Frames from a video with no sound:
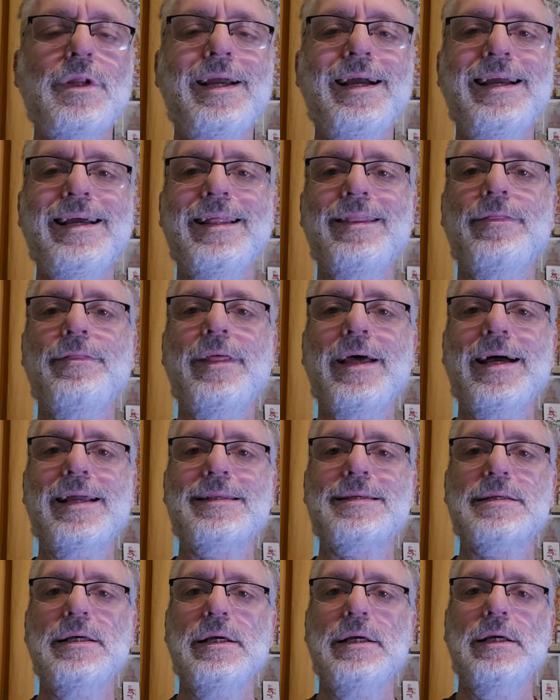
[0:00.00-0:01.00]
and
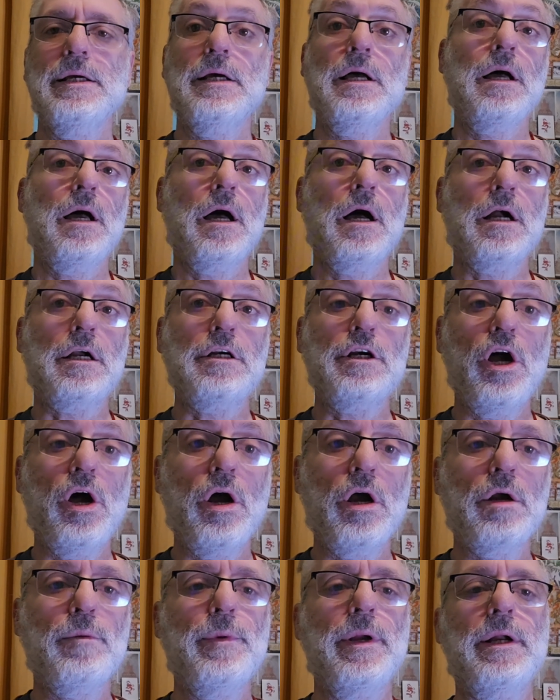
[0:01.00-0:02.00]
that's a
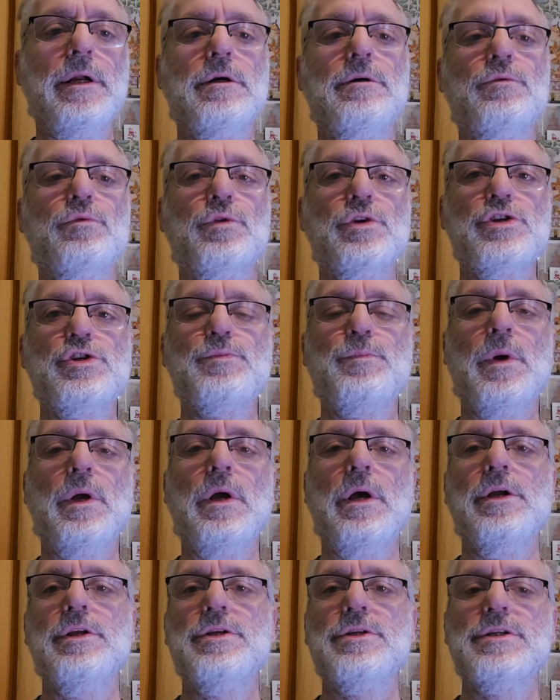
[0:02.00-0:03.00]
karmic
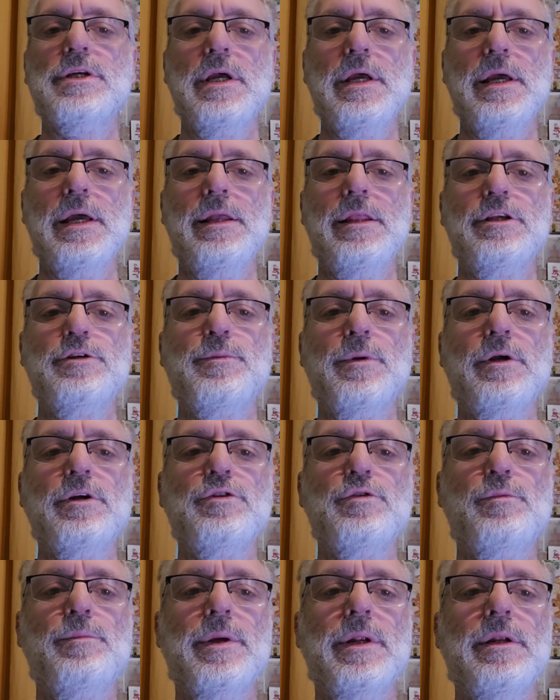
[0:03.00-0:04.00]
response. This is
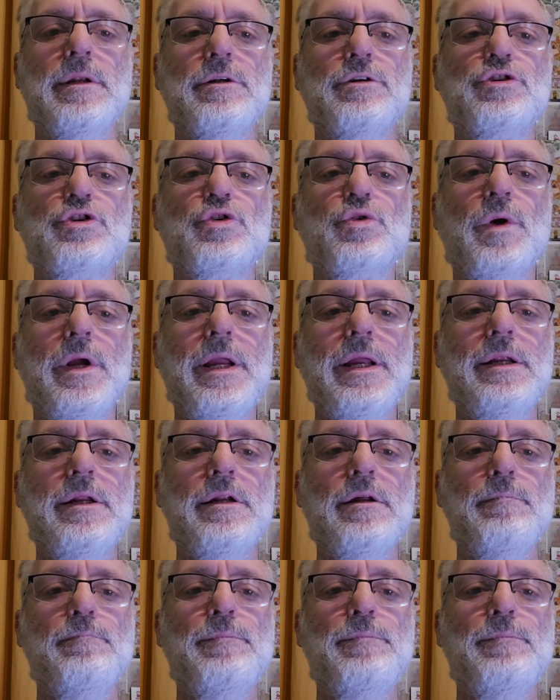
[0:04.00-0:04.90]
because we've been trained and